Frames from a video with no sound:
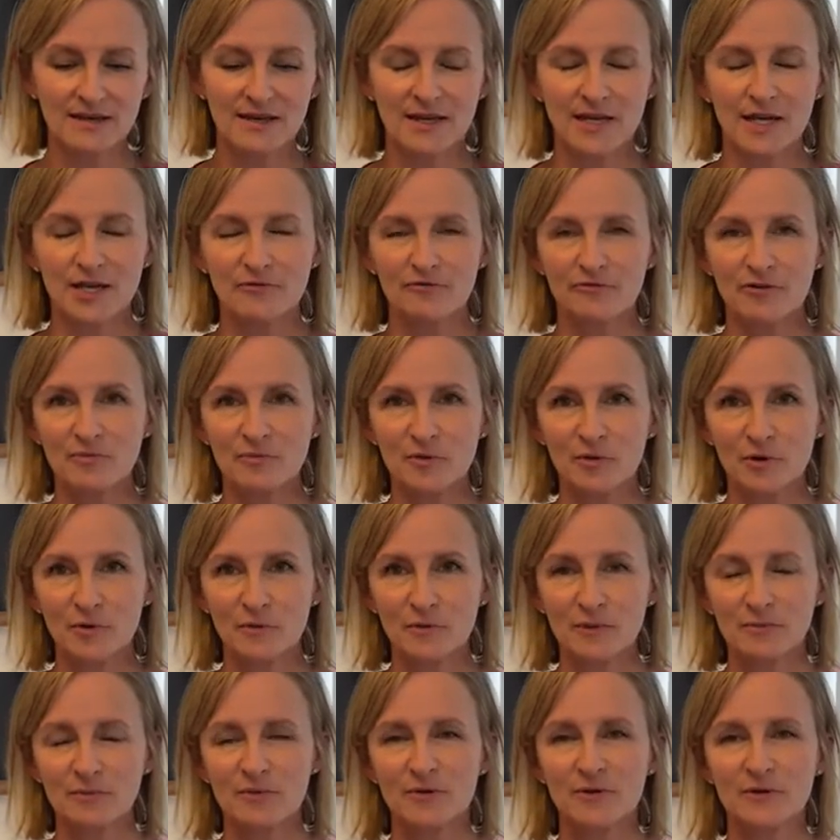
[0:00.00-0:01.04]
At Freeport,
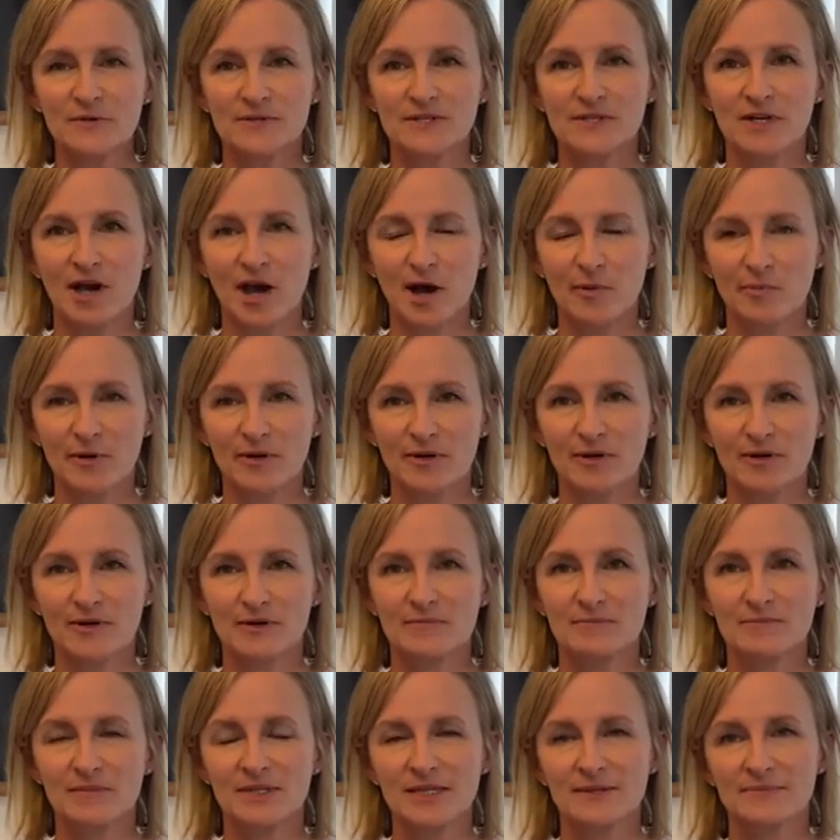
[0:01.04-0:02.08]
we produce copper,
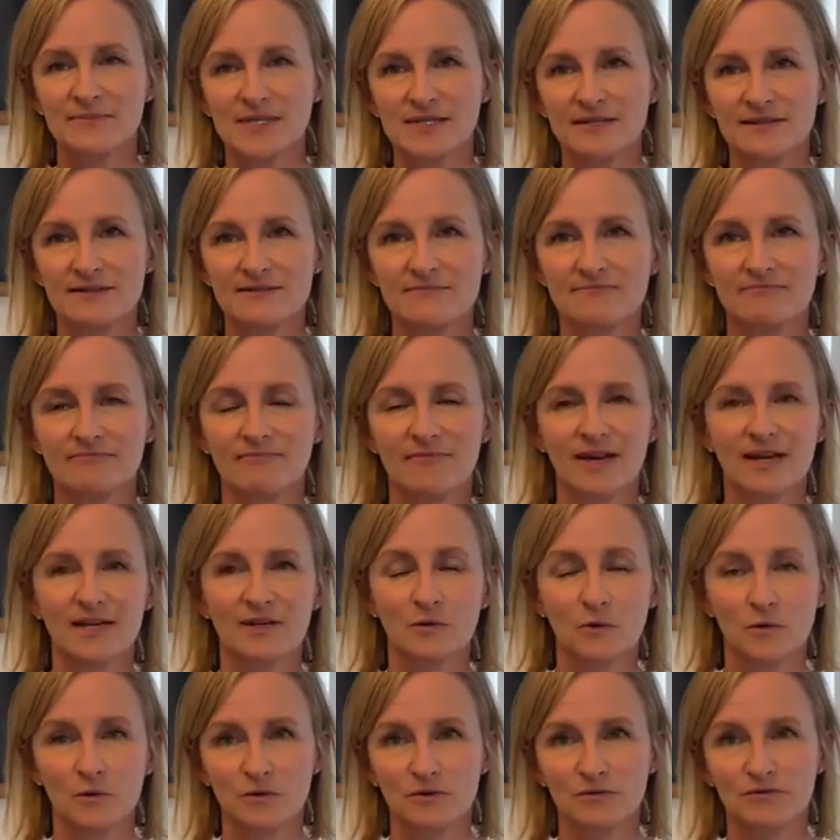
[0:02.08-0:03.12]
molybdenum, and
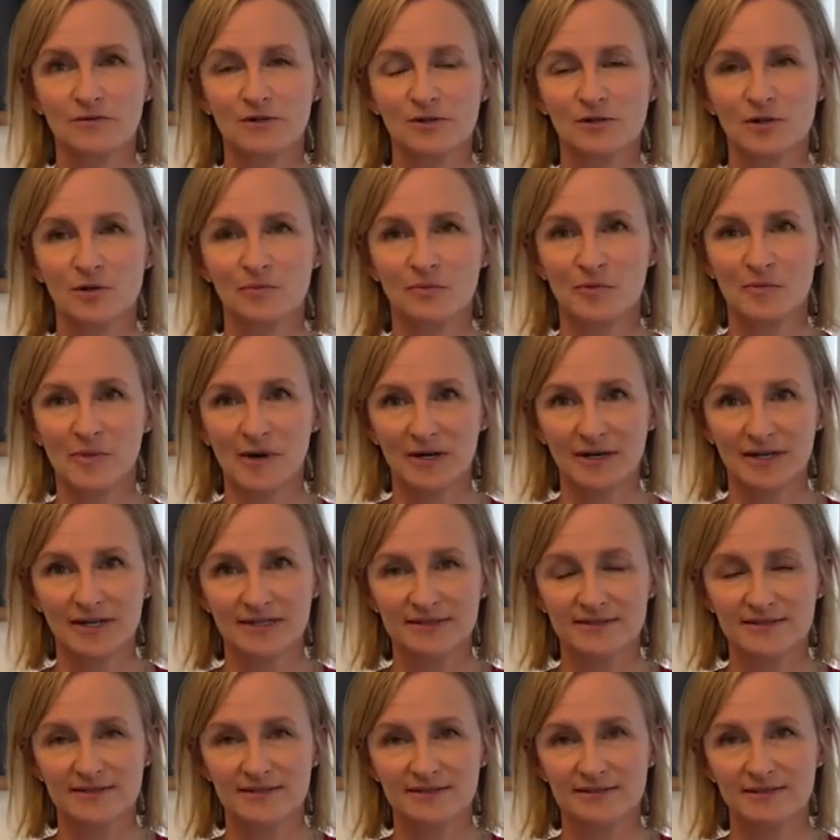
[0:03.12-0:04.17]
gold for global
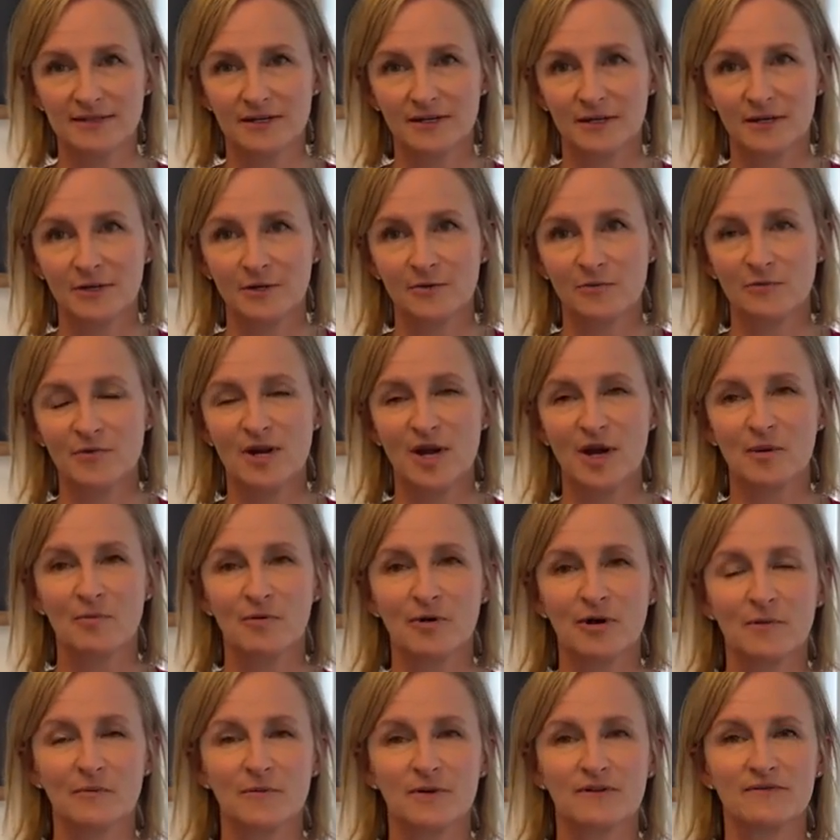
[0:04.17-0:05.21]
markets. We
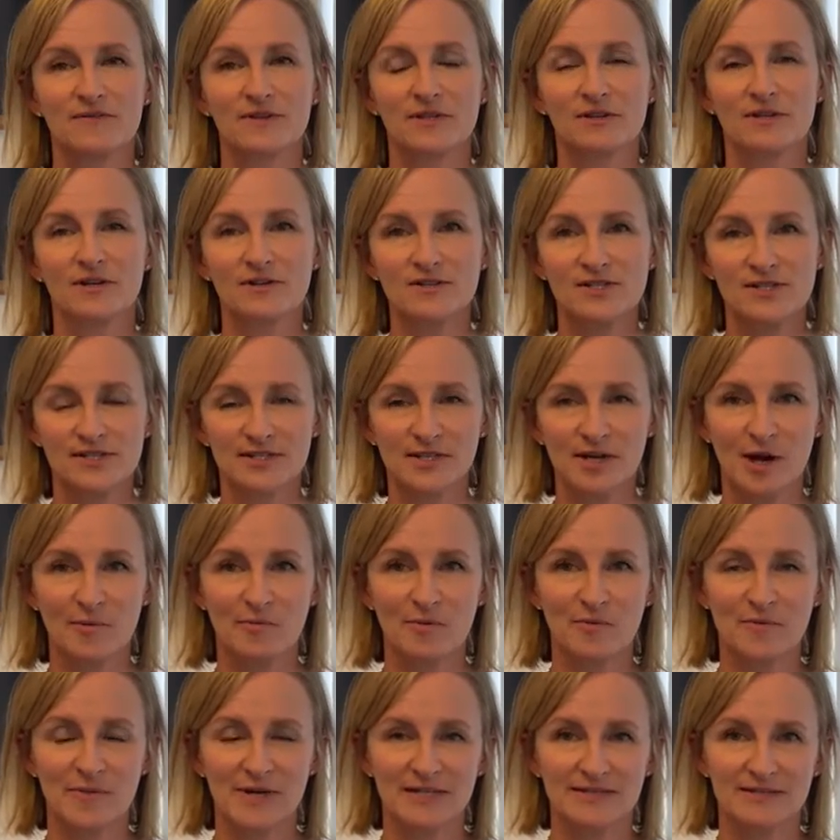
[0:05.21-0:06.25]
operate one of the largest
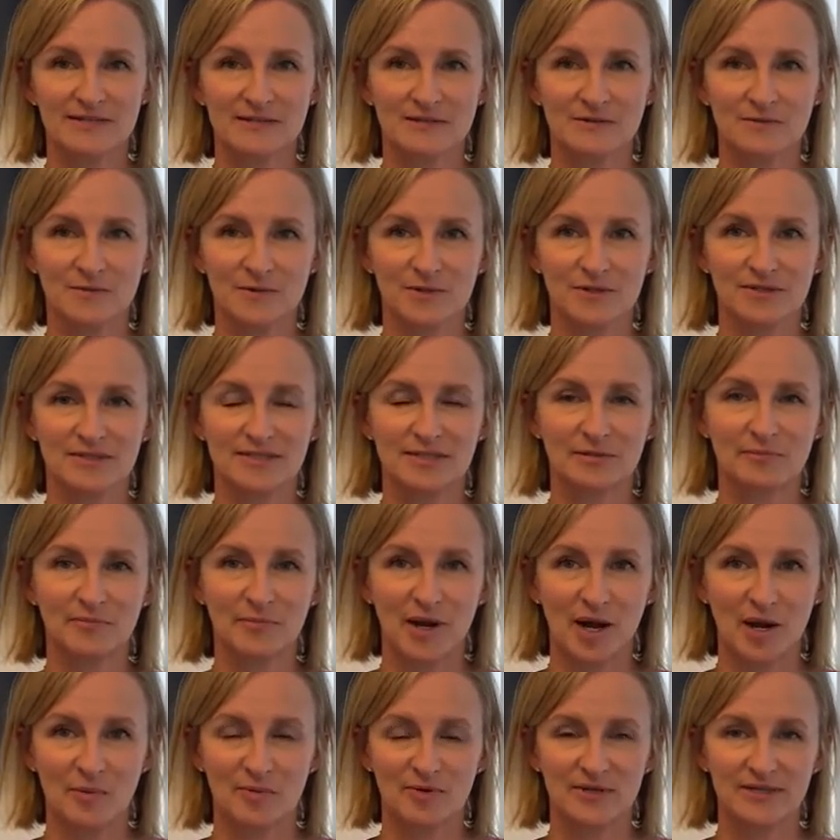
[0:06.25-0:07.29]
copper mines in the world in
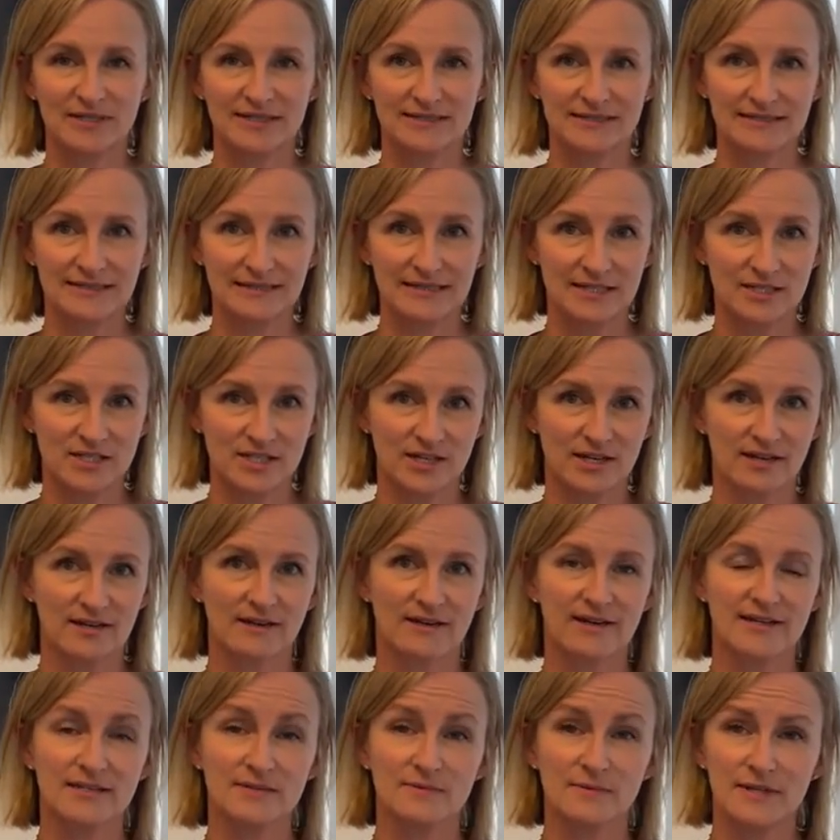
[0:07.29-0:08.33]
Papua, Indonesia,
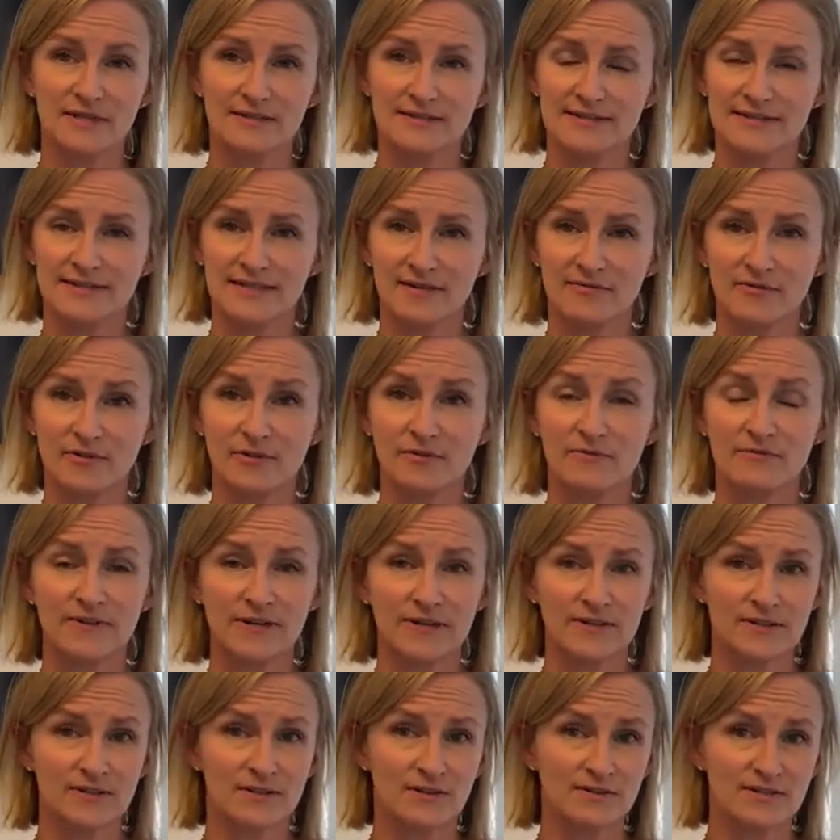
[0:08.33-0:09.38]
as well as several
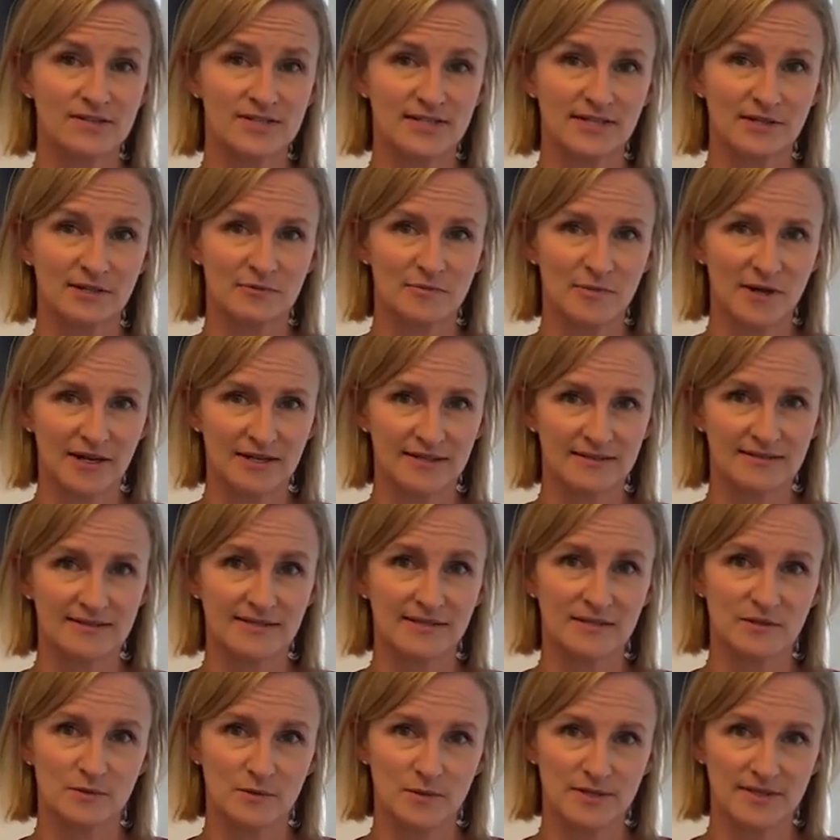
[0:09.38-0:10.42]
very large-scale mines
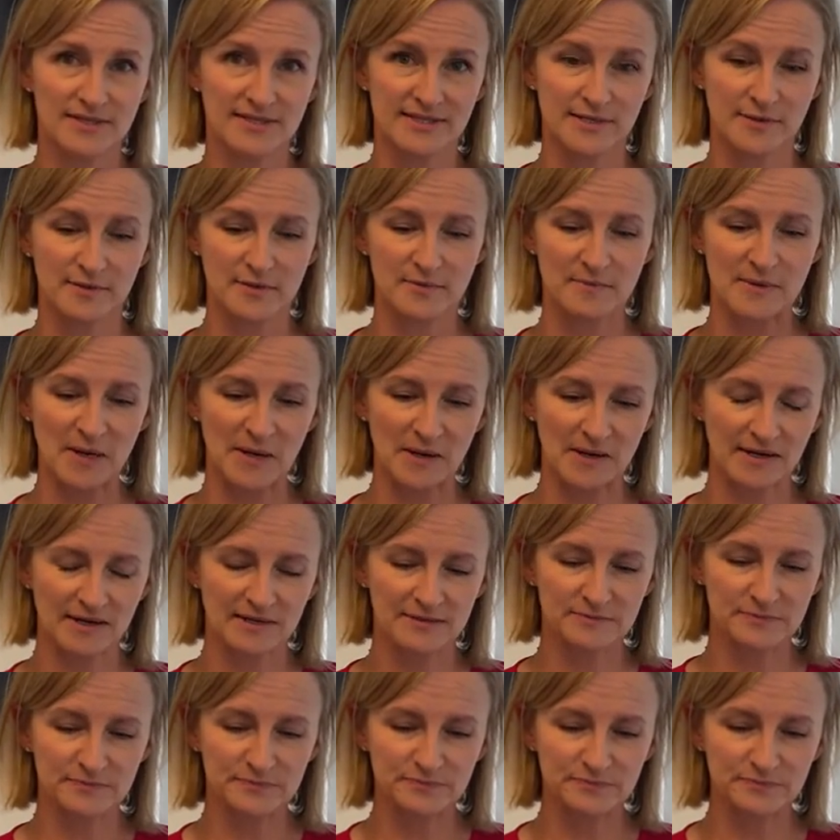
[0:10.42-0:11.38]
in North and South America.